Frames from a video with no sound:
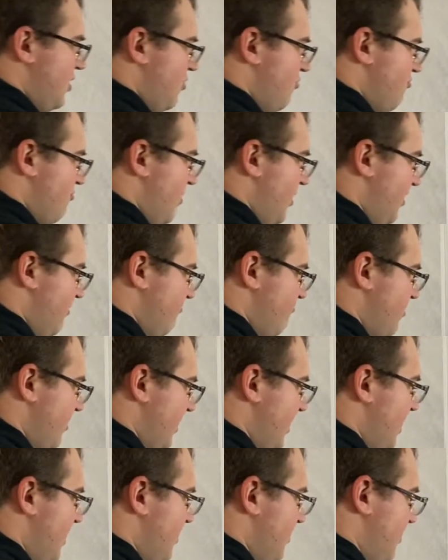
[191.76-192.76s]
you
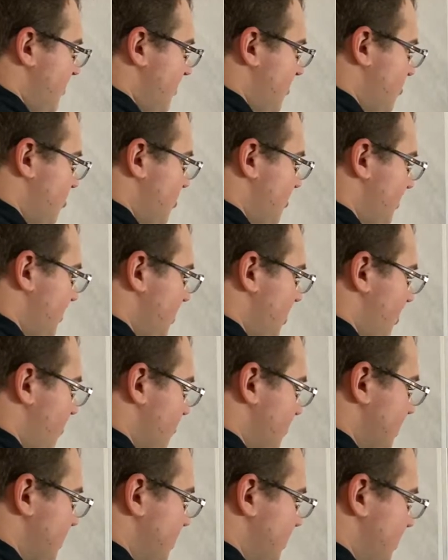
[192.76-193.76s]
really there should be no
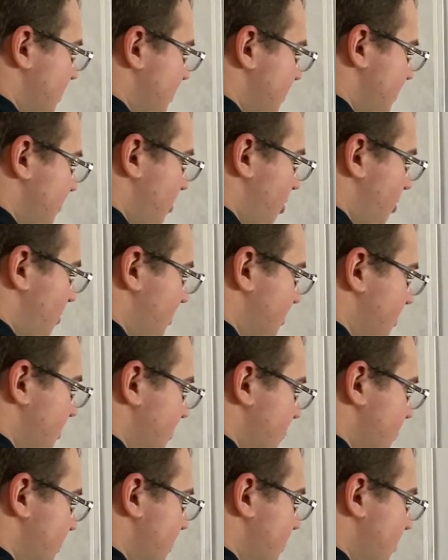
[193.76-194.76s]
risk, almost
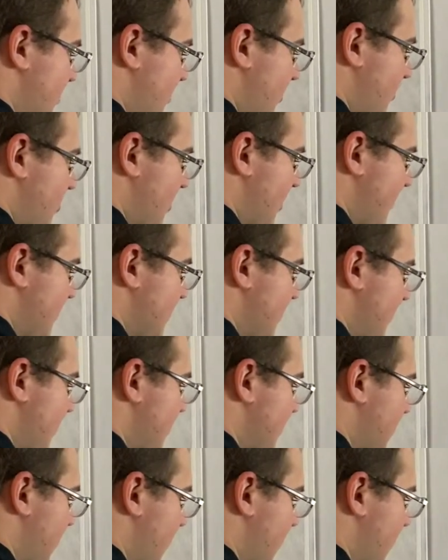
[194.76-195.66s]
no risk at all. You should have a savings